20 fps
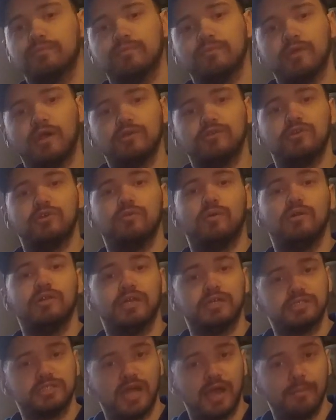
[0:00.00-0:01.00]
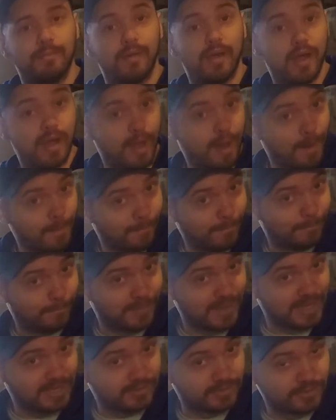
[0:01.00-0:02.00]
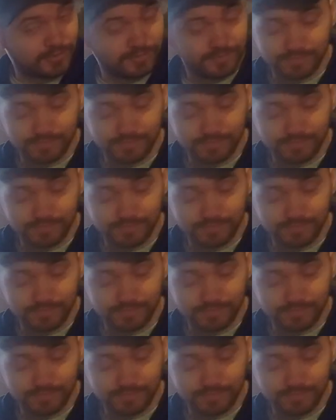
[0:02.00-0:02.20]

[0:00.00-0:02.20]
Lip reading: I'll see you all next time. Peace.